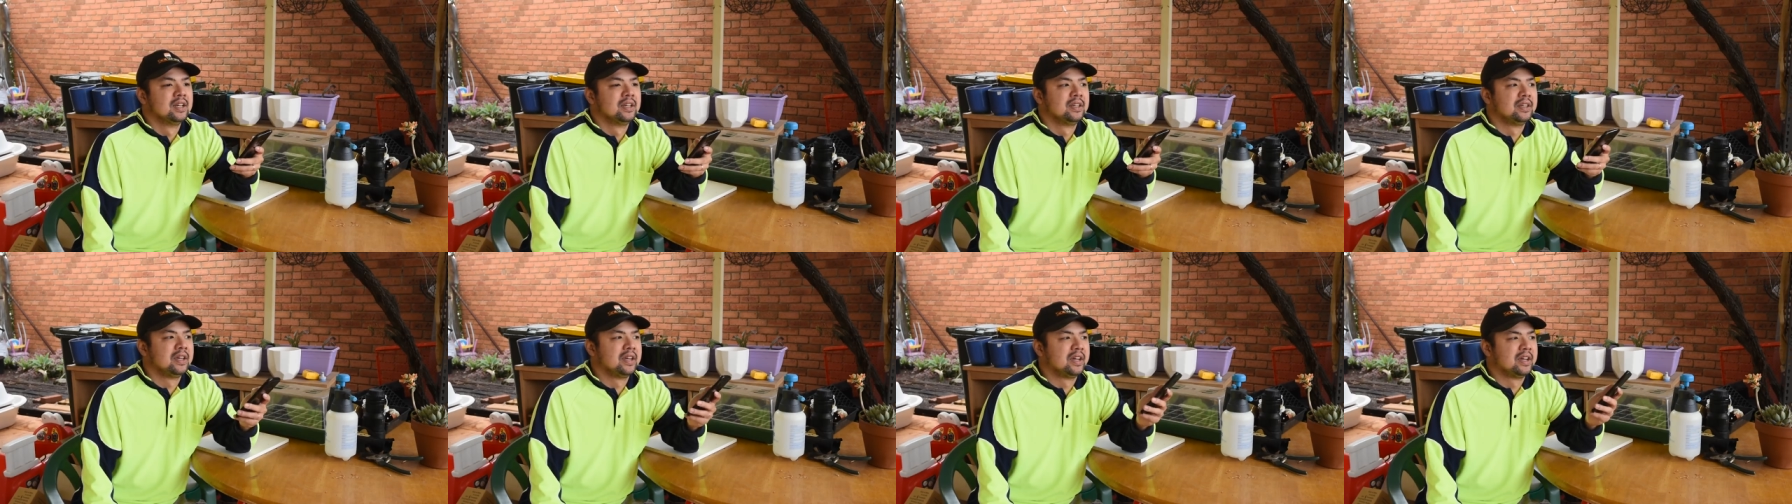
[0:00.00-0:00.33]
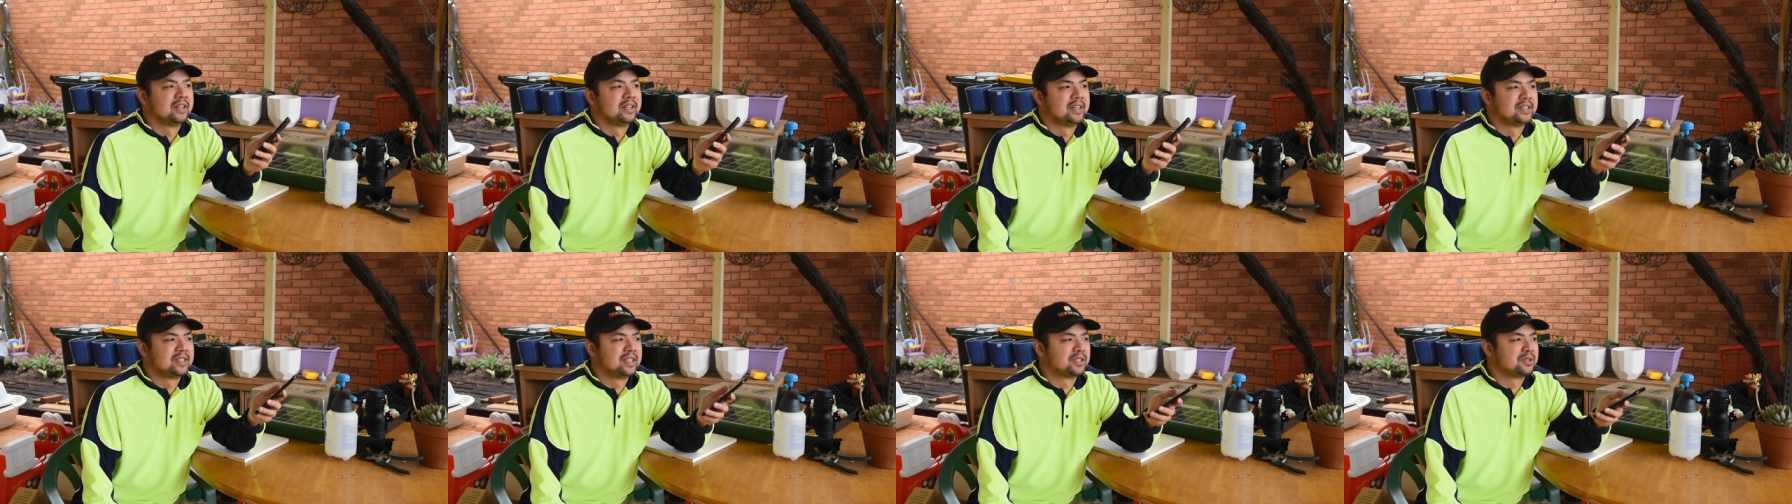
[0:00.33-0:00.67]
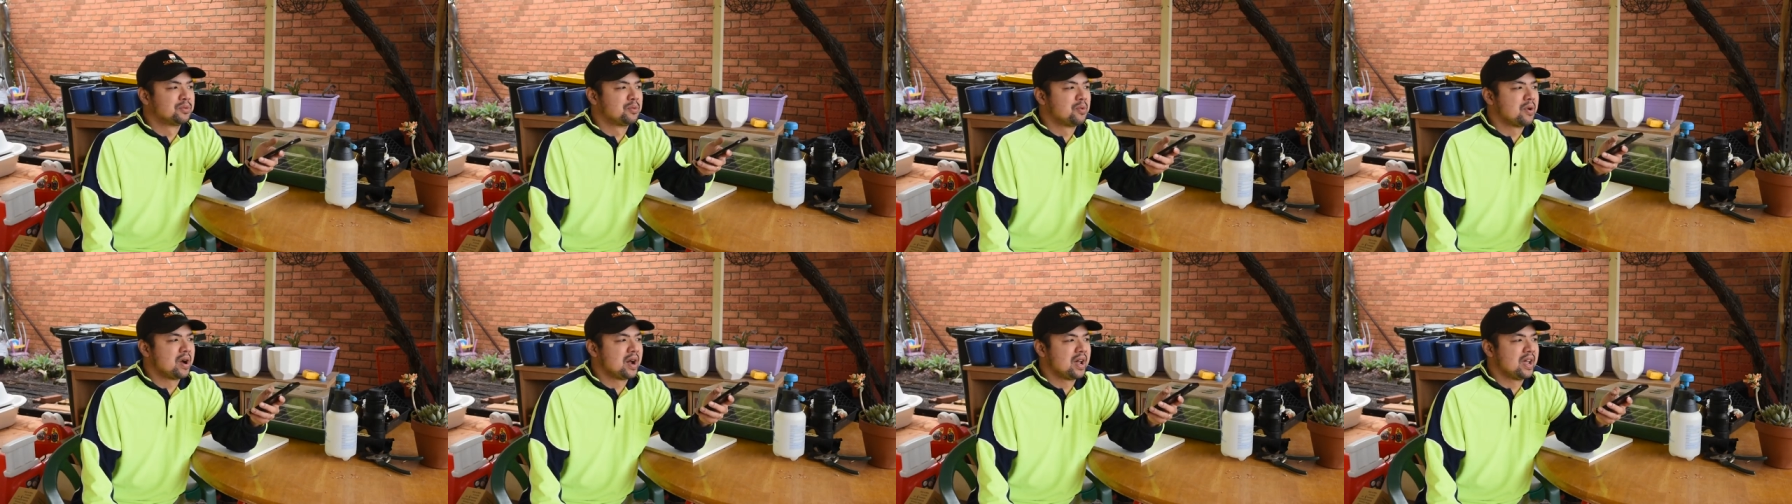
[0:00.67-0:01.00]
Yeah, this
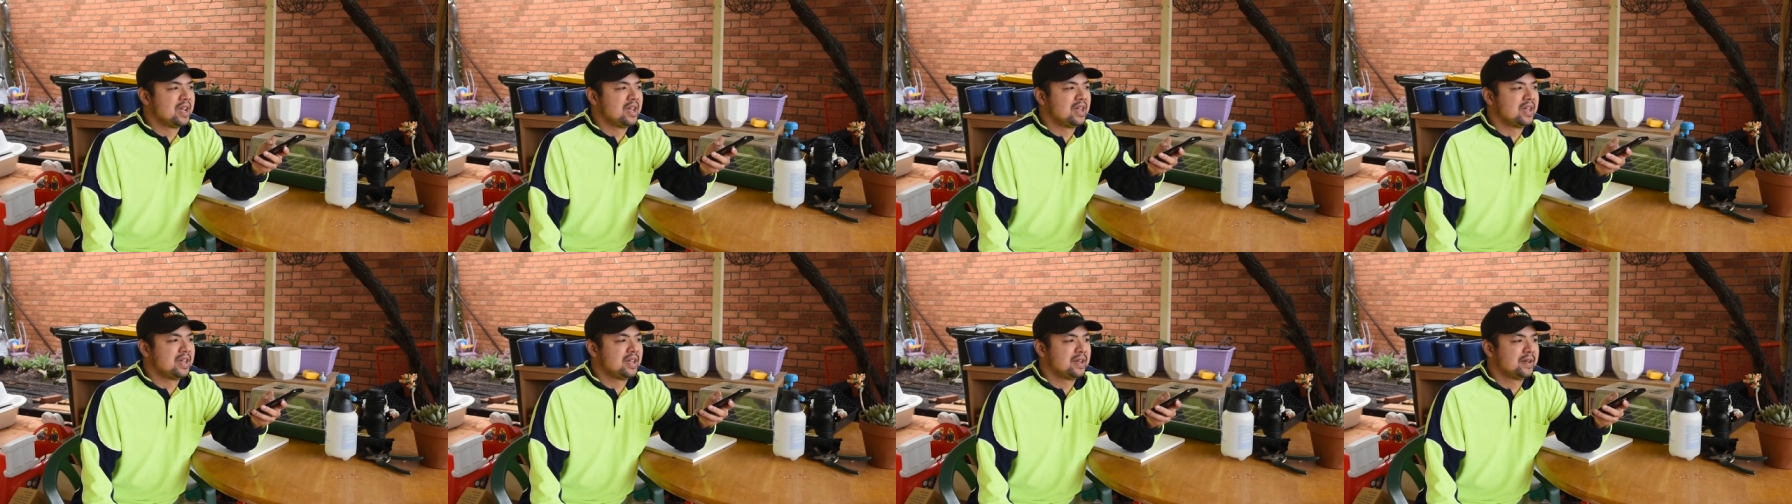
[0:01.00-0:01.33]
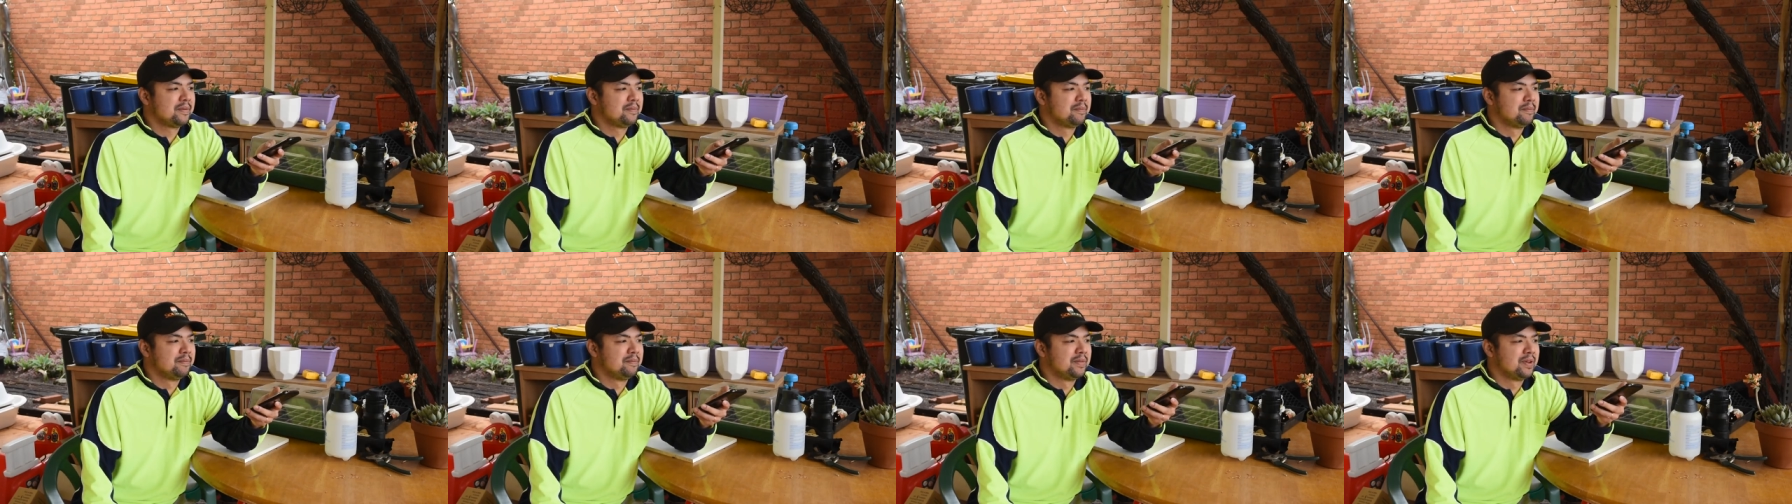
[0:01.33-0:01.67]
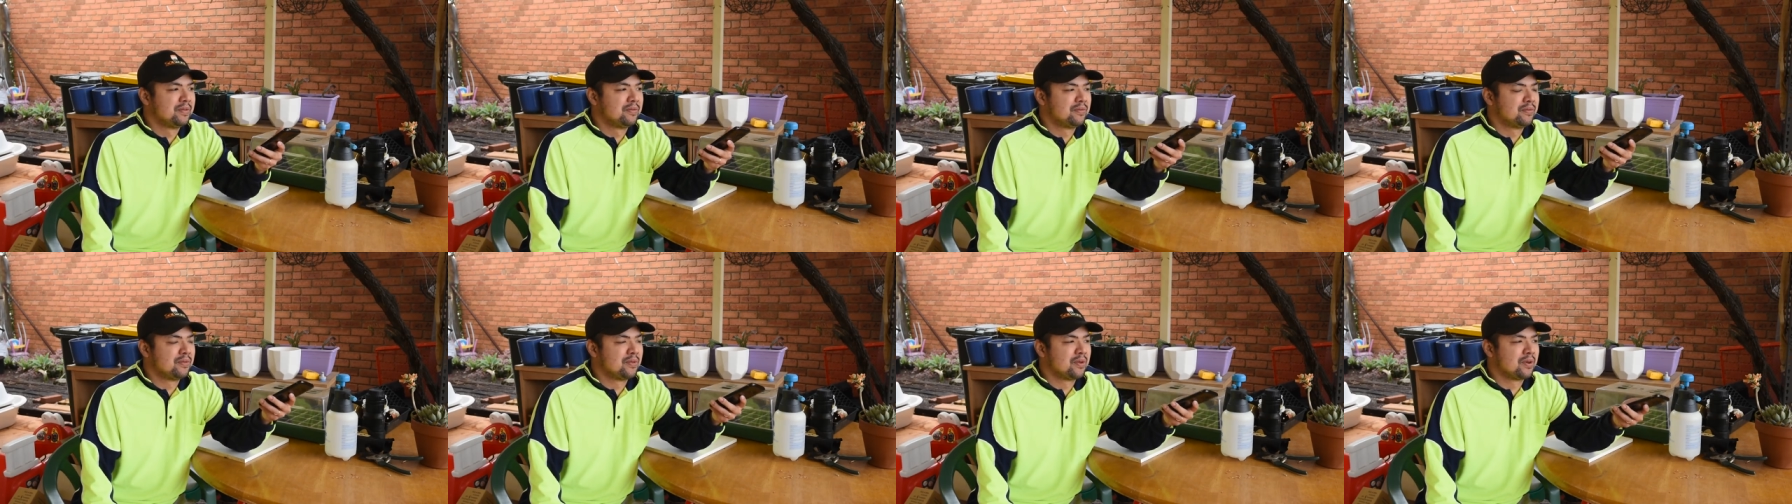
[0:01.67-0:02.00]
is why
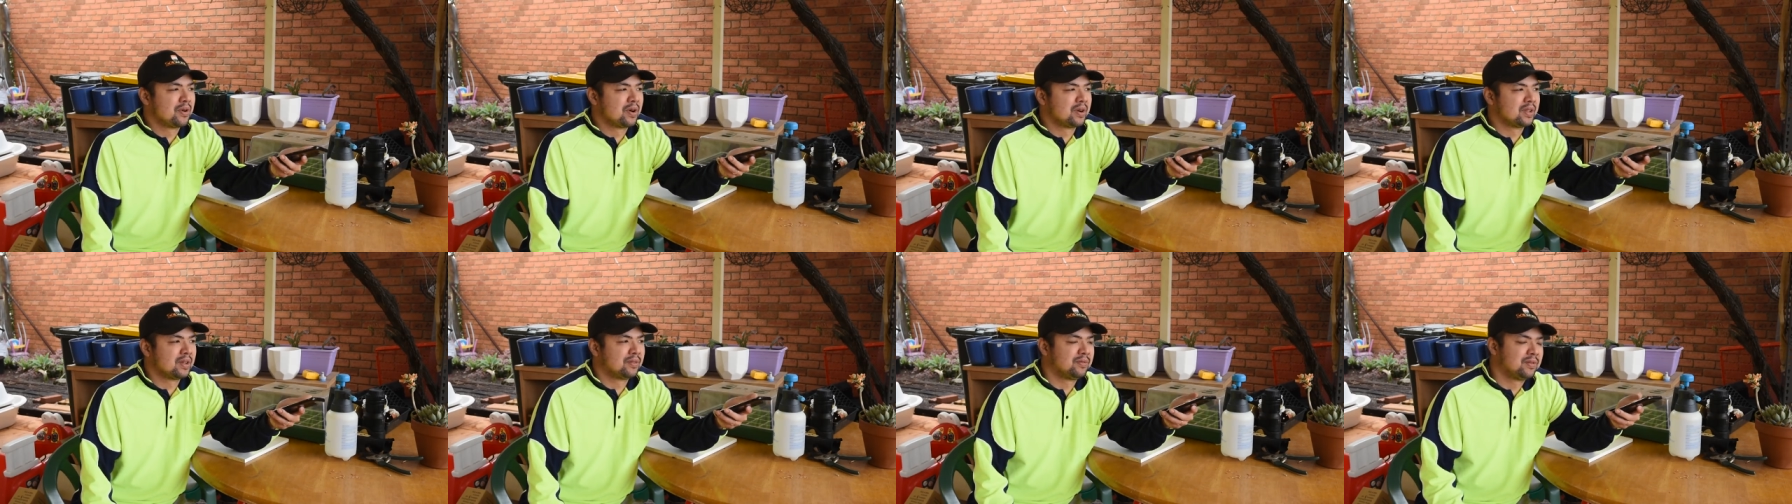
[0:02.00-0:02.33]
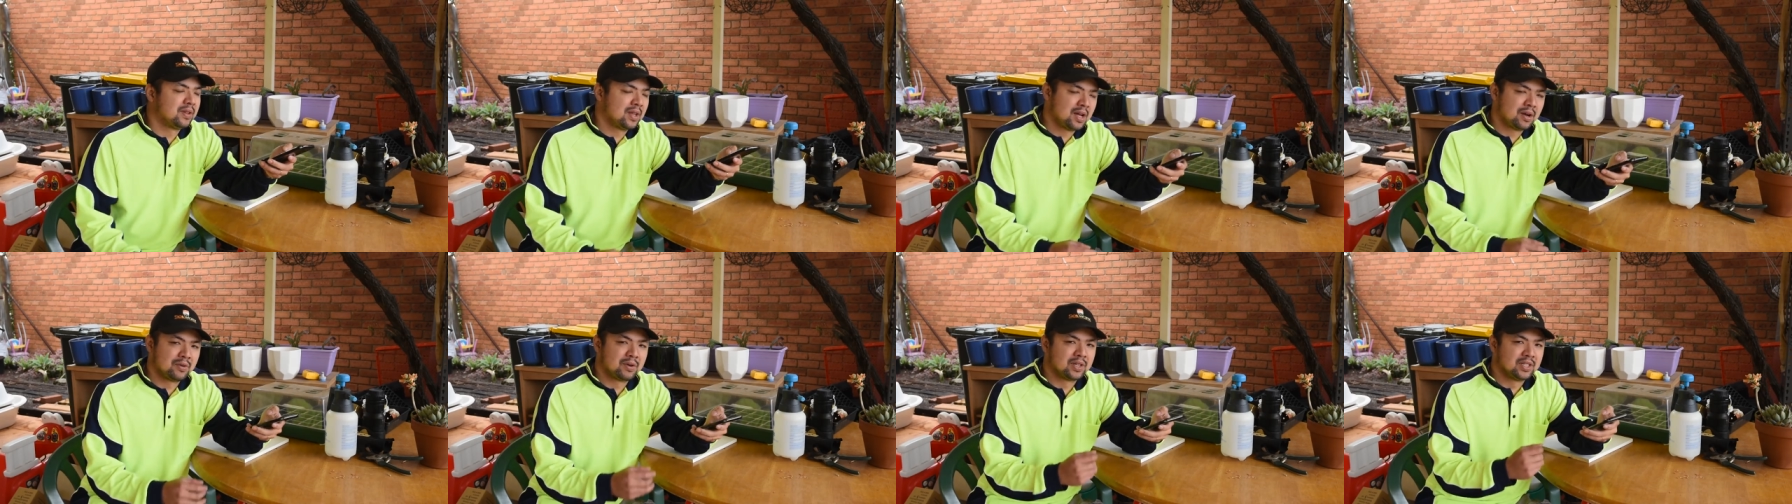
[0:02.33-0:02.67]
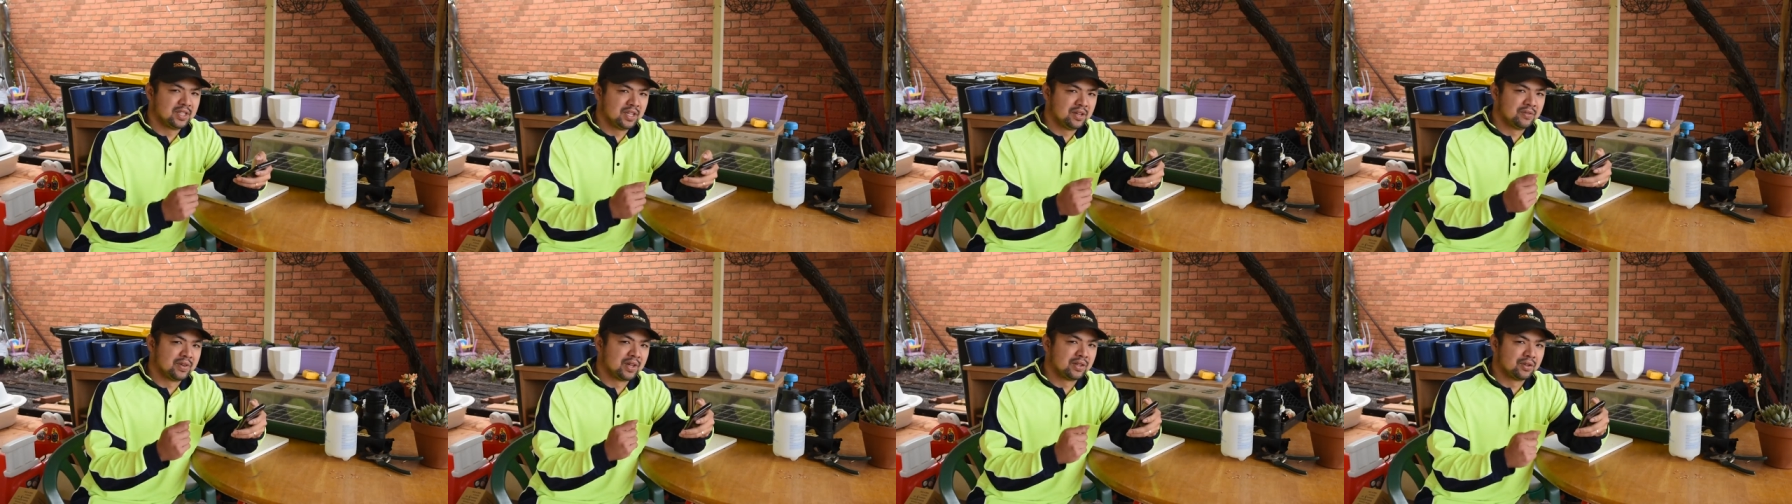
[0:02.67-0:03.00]
before the
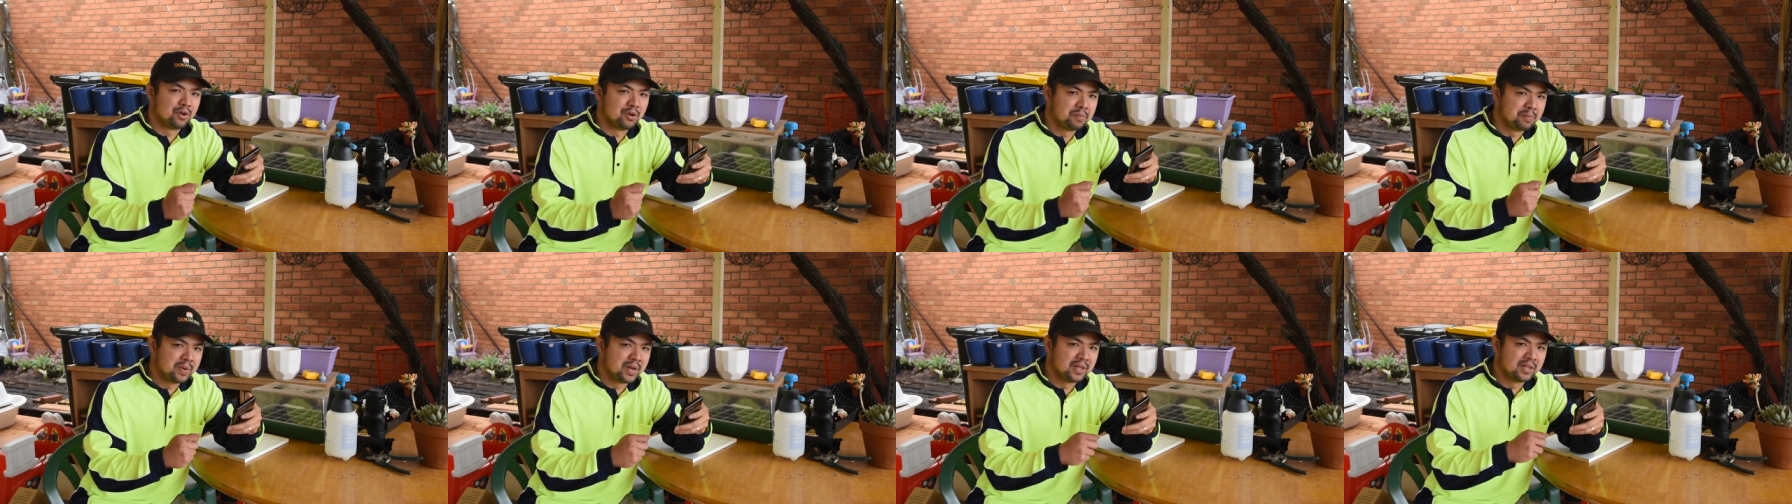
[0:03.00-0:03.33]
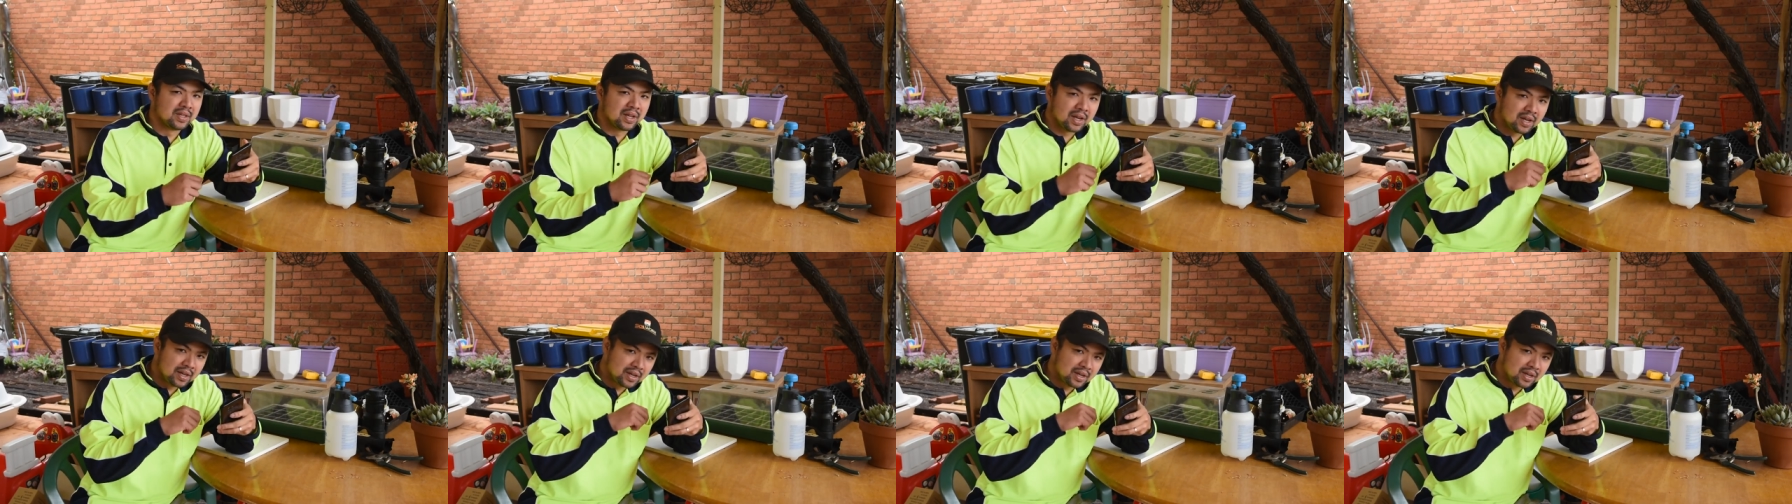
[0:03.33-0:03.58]
flowers even opened,